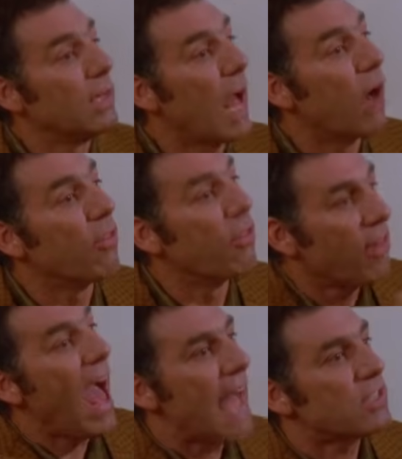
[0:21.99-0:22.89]
Now
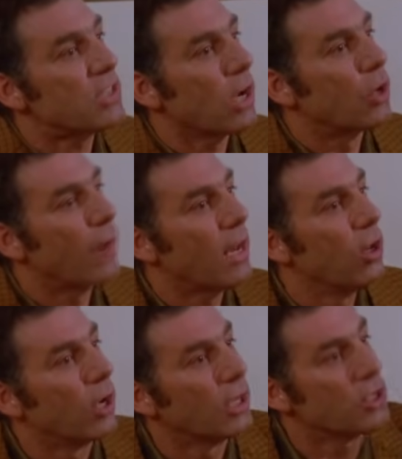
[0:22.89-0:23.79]
that's a
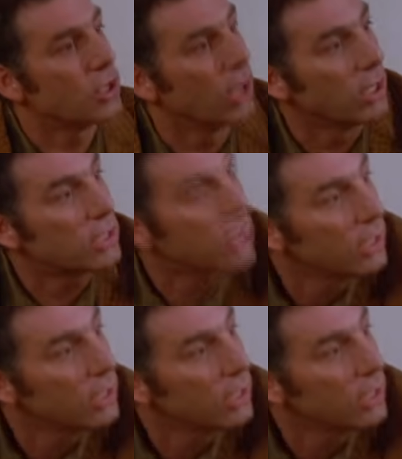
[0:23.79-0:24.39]
great-looking shirt.